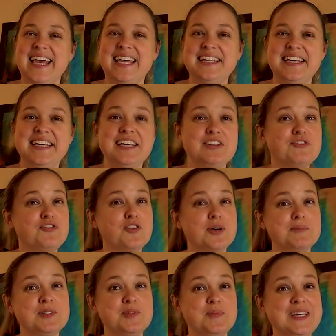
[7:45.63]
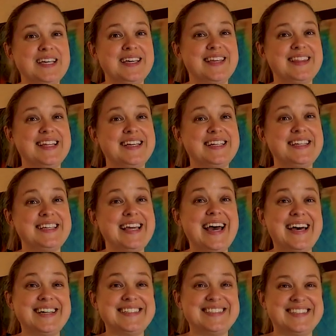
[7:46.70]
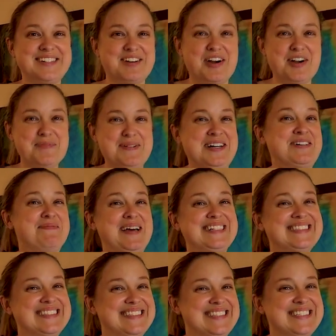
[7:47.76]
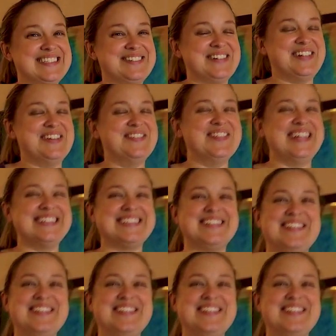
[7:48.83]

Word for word: and he informed me that, yes, there are bunk beds in this room, and